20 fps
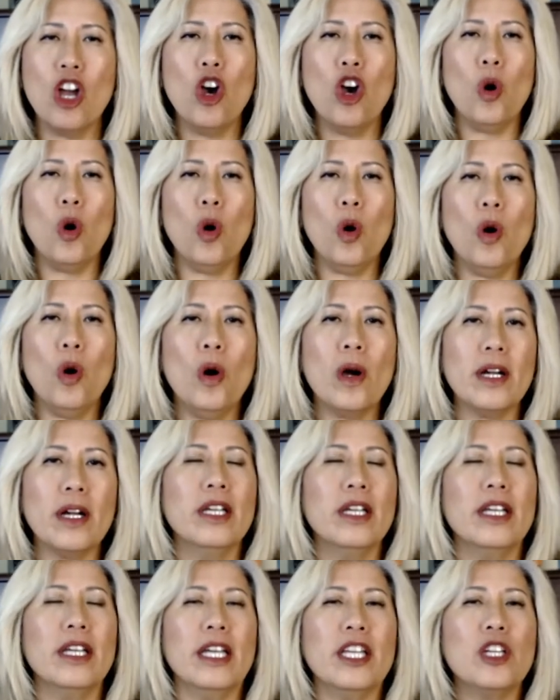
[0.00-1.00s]
or
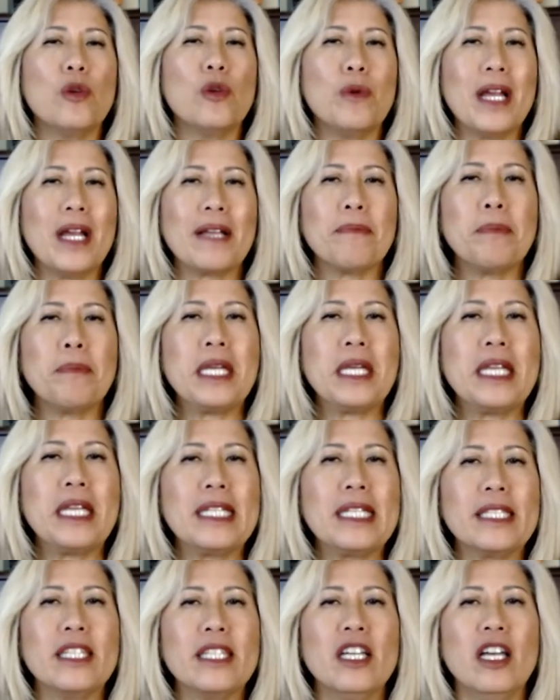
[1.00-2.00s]
an erect
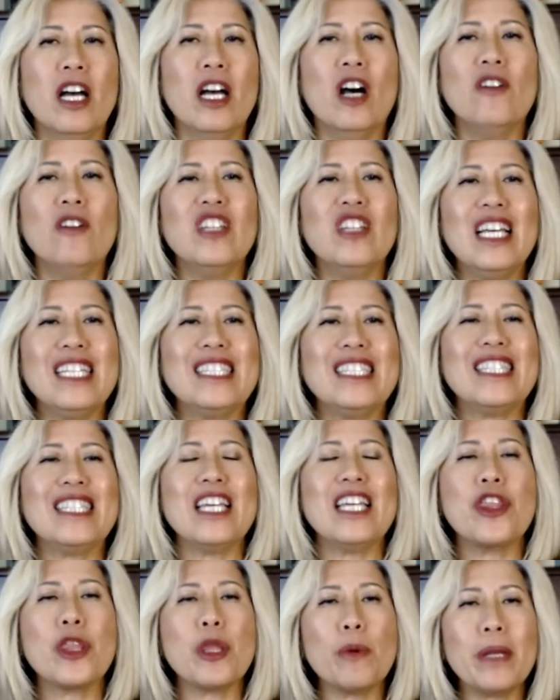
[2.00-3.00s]
penis of less
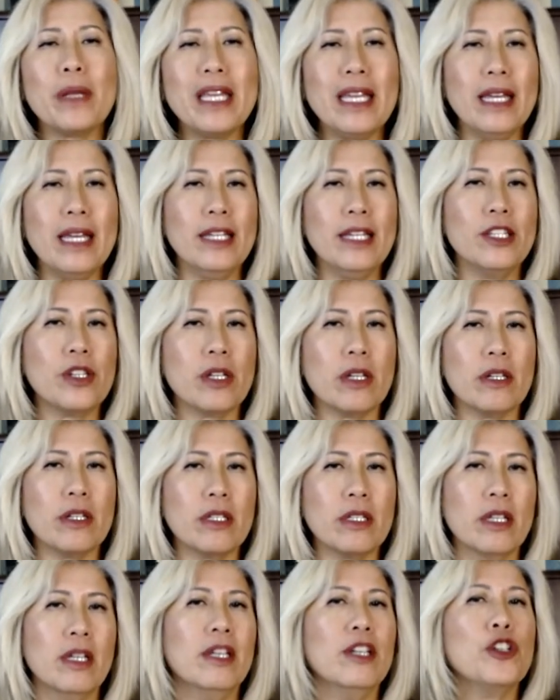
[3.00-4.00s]
than three inches